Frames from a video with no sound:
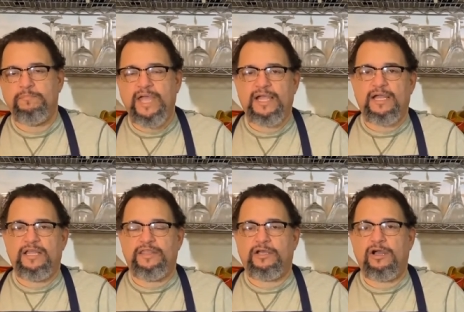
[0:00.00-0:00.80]
Make
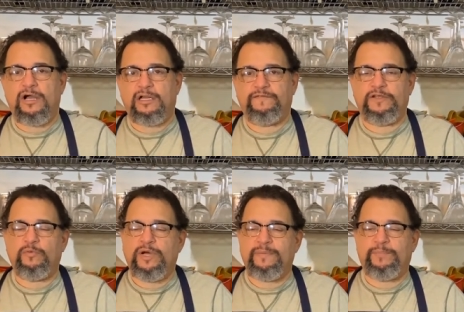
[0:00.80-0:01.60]
the call. If you
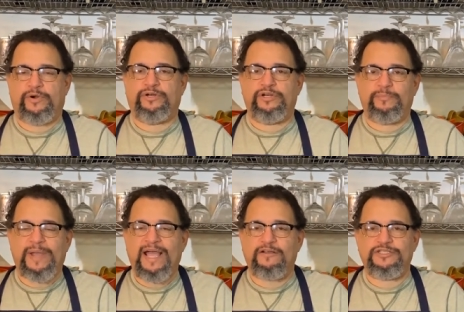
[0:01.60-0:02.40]
don't want to burden your
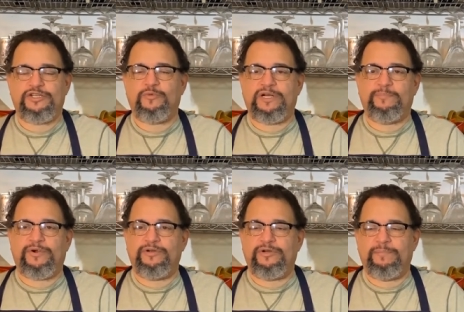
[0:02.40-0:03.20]
pals, you don't want to
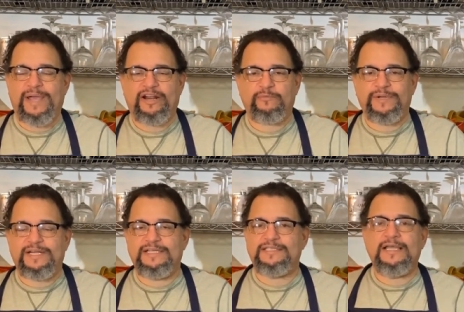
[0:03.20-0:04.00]
burden your battle
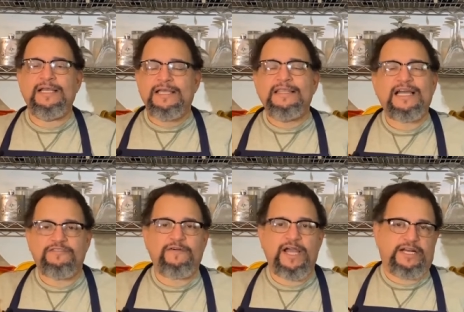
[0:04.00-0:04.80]
buddies,
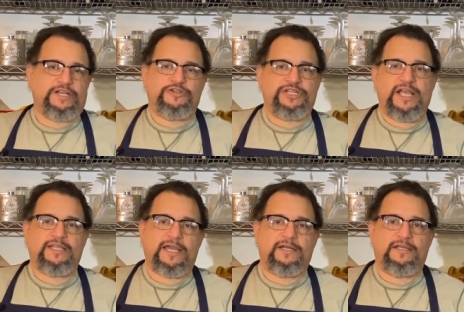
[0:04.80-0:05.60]
that's fine. I
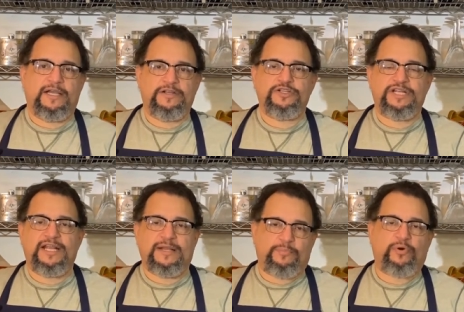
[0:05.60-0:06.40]
understand that.
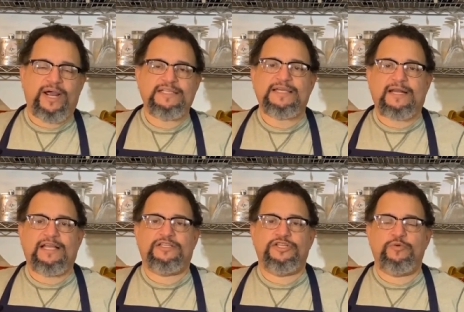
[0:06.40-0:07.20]
Pride's got a
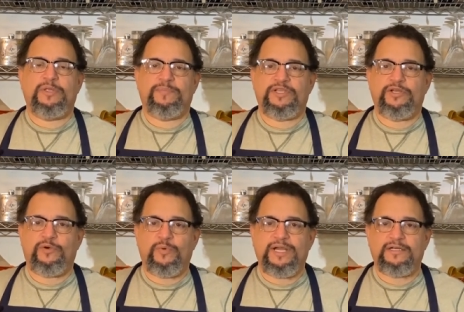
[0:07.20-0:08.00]
lot to do with it. But you
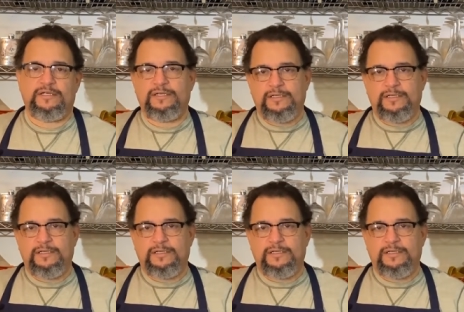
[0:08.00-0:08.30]
know what?